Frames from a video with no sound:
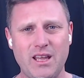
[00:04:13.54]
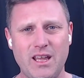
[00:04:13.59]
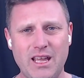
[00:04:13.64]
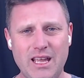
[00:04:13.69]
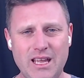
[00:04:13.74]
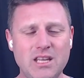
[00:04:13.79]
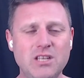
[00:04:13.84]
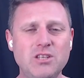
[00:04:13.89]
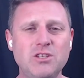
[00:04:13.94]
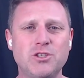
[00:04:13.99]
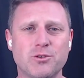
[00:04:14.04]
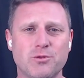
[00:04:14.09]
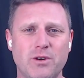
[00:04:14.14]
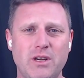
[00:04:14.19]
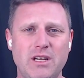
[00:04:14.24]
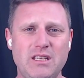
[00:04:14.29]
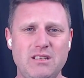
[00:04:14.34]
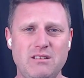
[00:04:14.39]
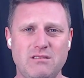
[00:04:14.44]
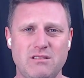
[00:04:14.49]

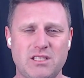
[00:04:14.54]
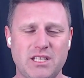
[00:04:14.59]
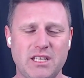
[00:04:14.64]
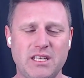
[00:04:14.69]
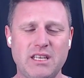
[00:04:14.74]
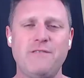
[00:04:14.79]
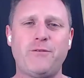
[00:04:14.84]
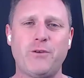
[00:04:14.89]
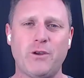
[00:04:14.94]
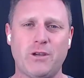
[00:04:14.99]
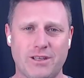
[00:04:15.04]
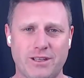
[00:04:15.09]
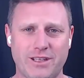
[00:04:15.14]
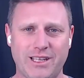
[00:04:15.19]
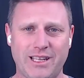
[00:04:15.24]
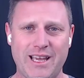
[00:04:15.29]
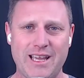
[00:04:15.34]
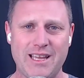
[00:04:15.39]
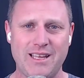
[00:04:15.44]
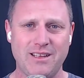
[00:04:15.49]
injury
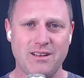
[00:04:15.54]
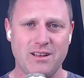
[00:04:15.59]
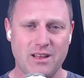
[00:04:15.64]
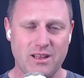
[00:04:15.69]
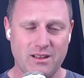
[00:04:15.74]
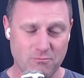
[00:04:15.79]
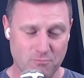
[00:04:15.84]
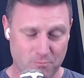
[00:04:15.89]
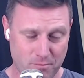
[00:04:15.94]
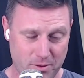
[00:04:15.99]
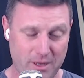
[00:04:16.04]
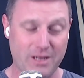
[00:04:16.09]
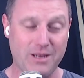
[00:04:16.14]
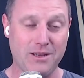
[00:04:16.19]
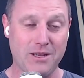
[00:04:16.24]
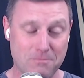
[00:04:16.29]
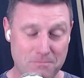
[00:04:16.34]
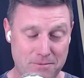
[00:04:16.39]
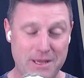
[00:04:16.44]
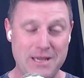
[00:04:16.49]
significantly,
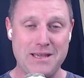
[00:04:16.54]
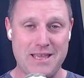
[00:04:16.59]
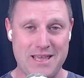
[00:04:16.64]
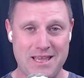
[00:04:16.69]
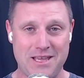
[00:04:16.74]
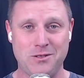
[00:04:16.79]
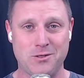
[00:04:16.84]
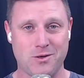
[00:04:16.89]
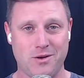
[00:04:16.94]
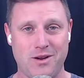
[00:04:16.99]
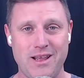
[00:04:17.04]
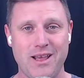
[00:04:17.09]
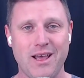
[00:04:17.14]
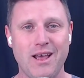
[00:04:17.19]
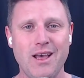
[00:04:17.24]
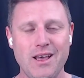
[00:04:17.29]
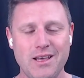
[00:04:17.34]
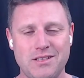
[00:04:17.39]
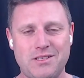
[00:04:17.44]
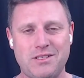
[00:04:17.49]
big injury,
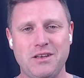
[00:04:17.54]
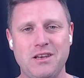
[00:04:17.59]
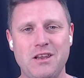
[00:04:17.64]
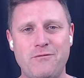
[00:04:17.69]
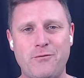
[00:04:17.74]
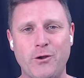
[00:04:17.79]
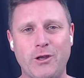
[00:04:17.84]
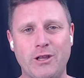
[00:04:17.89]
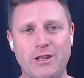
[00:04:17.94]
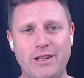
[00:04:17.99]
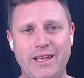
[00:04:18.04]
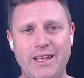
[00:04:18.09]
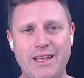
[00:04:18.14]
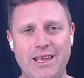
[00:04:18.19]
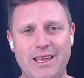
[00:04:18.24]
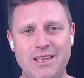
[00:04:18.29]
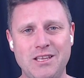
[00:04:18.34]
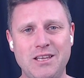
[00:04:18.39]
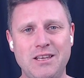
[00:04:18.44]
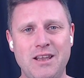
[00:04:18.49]

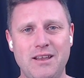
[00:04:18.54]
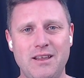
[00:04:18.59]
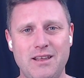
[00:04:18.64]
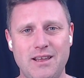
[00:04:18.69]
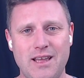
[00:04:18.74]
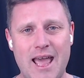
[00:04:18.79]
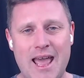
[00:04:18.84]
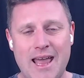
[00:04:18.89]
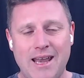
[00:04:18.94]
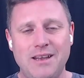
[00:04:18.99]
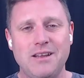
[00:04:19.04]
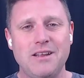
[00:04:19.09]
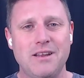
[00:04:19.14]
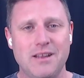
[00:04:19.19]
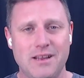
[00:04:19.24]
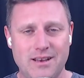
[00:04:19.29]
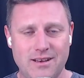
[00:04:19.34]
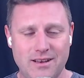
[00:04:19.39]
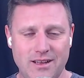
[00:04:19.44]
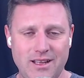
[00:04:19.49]
significantly ended
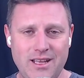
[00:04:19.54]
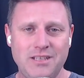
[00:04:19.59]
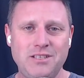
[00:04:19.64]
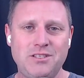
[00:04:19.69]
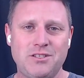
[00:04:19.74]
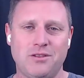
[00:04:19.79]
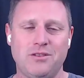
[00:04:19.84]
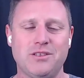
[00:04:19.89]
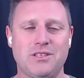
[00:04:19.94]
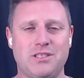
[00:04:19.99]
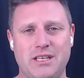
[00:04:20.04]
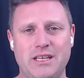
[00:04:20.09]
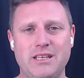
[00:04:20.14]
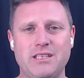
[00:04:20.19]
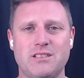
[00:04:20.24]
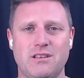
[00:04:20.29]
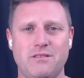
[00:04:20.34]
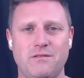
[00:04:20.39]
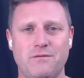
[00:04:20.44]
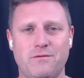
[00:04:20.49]
and injured the
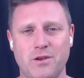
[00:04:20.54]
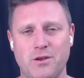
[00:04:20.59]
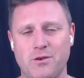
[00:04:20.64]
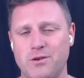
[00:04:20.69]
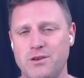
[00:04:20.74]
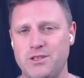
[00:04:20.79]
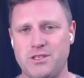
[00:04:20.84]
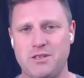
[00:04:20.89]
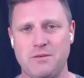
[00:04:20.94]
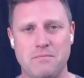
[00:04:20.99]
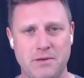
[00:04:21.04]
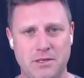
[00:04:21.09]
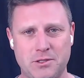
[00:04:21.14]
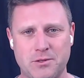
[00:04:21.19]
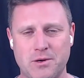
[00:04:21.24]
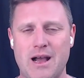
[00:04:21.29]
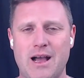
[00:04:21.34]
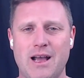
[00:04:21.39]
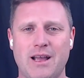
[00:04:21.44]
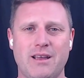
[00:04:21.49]
season for Christian
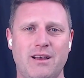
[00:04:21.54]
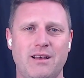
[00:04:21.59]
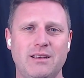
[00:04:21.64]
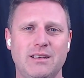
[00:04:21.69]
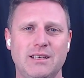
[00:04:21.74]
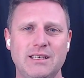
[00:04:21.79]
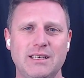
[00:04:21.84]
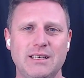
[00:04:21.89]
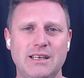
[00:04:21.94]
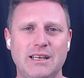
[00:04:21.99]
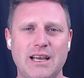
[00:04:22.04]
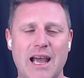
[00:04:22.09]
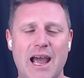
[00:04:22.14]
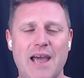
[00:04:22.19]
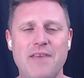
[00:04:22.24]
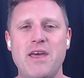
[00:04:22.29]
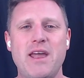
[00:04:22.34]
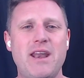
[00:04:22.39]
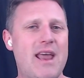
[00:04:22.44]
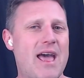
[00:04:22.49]
Petrarca.
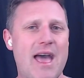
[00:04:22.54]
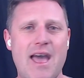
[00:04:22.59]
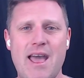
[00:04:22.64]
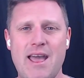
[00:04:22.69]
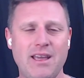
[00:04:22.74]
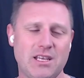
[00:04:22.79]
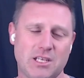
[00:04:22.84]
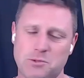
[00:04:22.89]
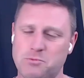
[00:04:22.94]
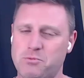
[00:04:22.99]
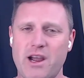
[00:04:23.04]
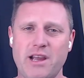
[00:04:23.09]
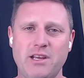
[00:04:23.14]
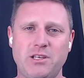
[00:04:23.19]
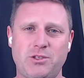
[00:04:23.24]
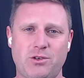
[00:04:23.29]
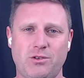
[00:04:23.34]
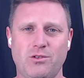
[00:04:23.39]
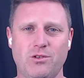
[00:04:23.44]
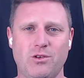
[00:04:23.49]
And then Angus
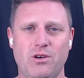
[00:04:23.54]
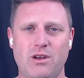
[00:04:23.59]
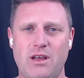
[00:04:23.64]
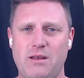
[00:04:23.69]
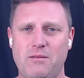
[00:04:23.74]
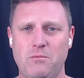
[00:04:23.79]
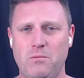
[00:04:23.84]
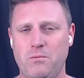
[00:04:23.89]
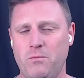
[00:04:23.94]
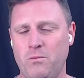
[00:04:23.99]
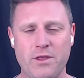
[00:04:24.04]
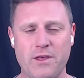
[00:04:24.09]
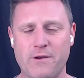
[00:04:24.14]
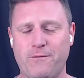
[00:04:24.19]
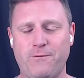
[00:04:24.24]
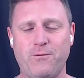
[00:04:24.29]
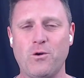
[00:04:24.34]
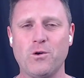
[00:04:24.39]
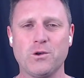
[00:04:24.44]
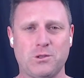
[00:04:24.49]
Brayshaw with a
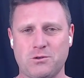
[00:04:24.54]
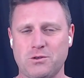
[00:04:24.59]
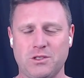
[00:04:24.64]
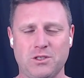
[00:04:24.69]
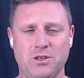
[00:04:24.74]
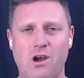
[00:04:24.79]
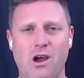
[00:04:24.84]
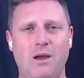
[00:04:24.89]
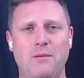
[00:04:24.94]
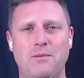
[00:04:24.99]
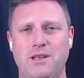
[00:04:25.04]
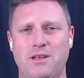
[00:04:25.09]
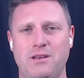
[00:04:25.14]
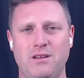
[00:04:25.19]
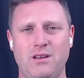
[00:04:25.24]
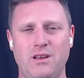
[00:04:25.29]
forced retirement